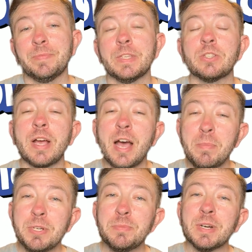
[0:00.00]
So, how
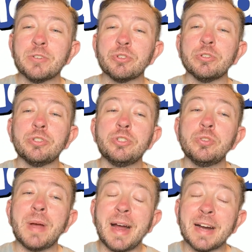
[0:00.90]
much Benadryl should
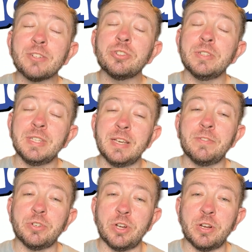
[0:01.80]
you actually give
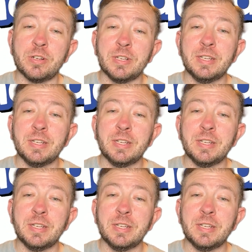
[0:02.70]
your dog?